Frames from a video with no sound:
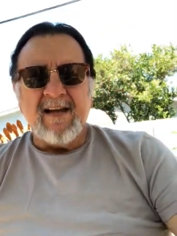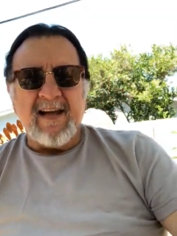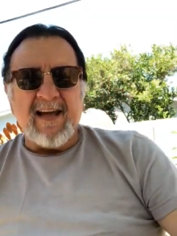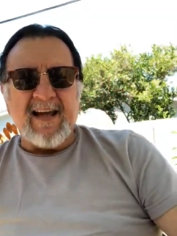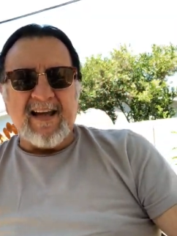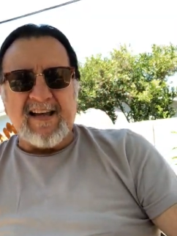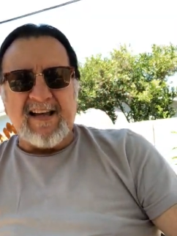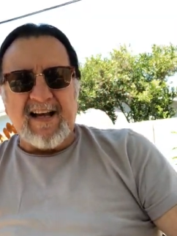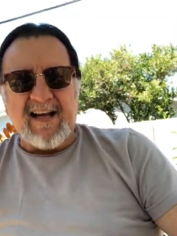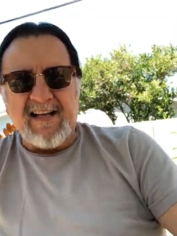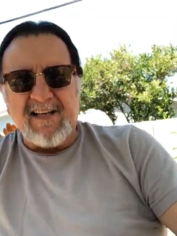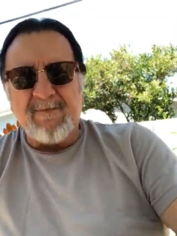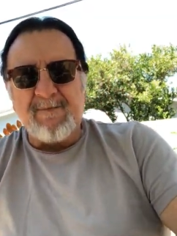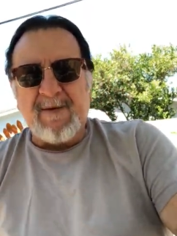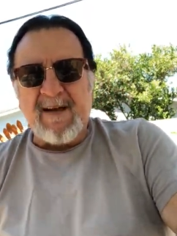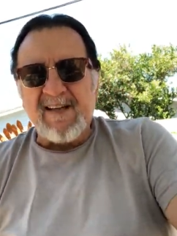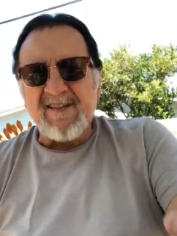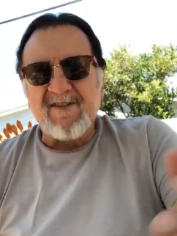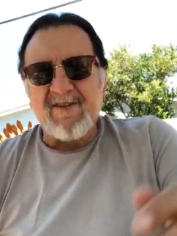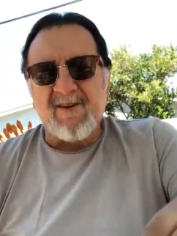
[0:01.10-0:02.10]
Hey guys,
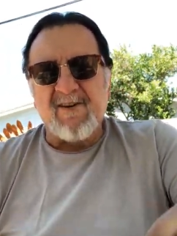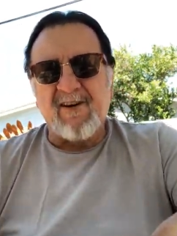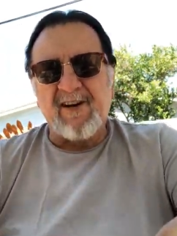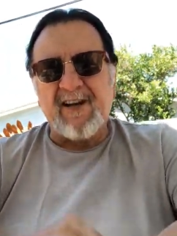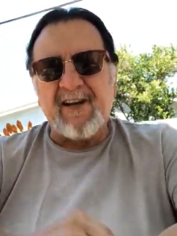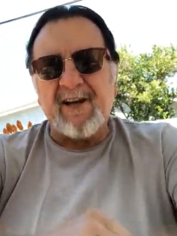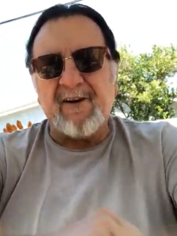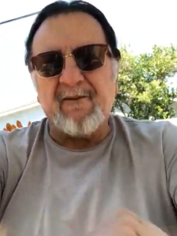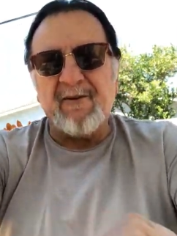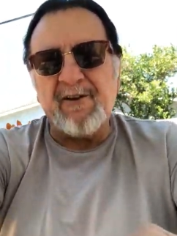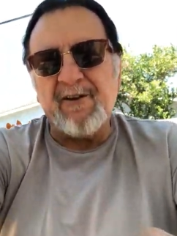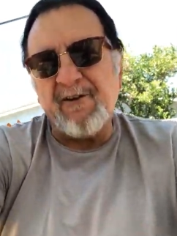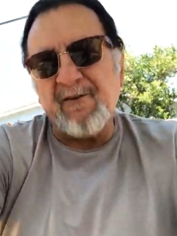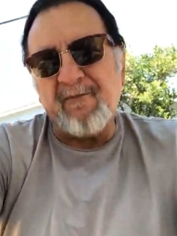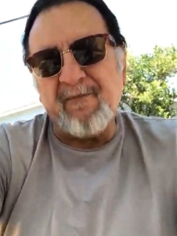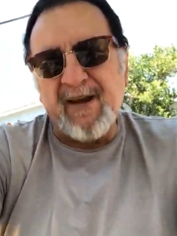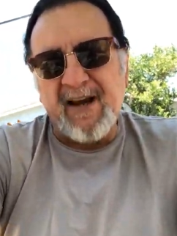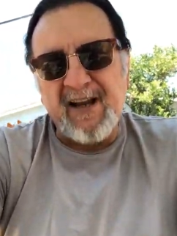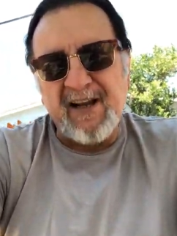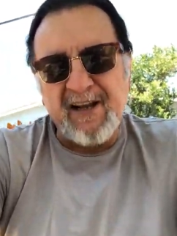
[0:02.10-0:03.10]
Pastor Artie here with your
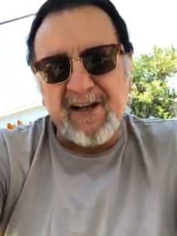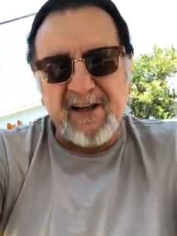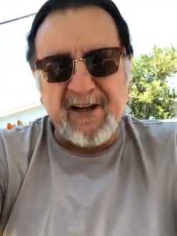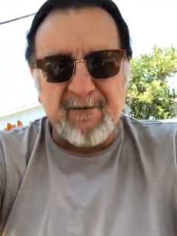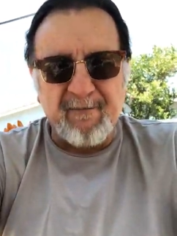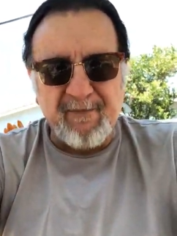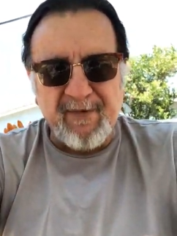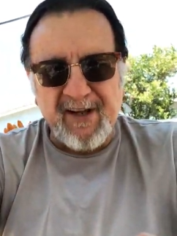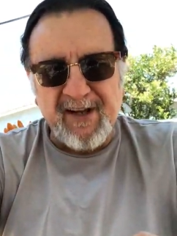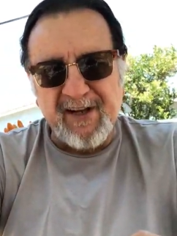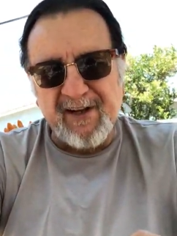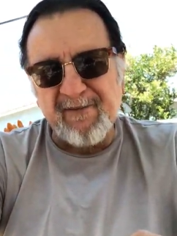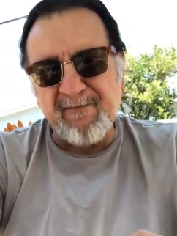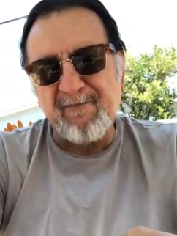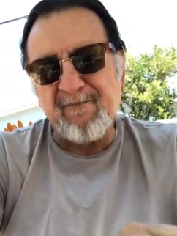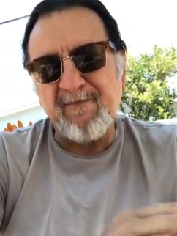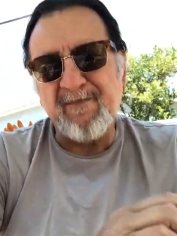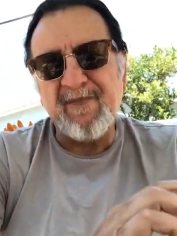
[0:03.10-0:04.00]
Manna in a Minute.